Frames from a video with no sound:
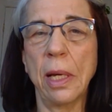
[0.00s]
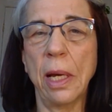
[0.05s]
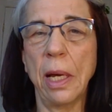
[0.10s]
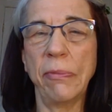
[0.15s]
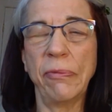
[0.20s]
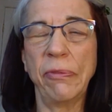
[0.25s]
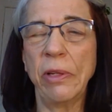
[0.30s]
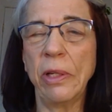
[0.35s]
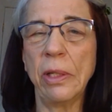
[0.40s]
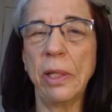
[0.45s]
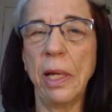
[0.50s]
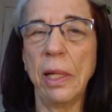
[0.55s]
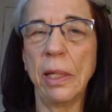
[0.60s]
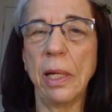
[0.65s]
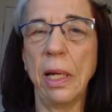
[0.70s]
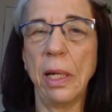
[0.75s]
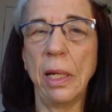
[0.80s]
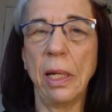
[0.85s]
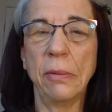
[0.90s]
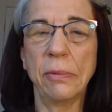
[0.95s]
I feel like
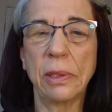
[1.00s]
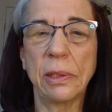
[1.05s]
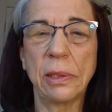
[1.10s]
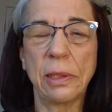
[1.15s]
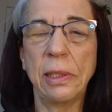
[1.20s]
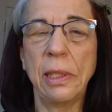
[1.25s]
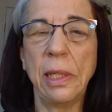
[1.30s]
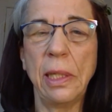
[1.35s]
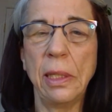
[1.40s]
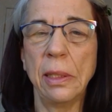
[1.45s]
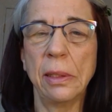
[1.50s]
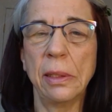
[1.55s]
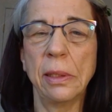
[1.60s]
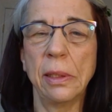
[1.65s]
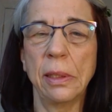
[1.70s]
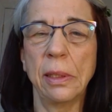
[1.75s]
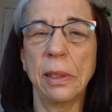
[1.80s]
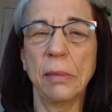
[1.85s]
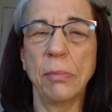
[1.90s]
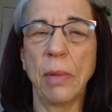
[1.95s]
I have
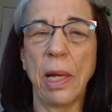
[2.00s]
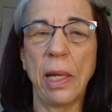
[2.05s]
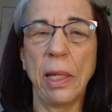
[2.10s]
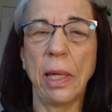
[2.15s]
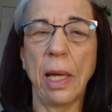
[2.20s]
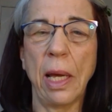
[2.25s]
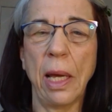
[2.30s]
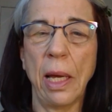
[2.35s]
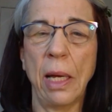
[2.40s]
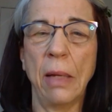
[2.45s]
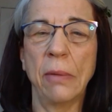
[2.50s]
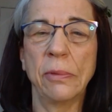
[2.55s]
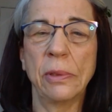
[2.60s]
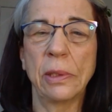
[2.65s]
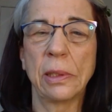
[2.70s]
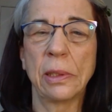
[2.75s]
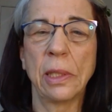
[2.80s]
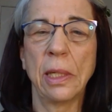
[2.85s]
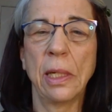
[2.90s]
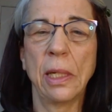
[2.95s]
steel in my calves.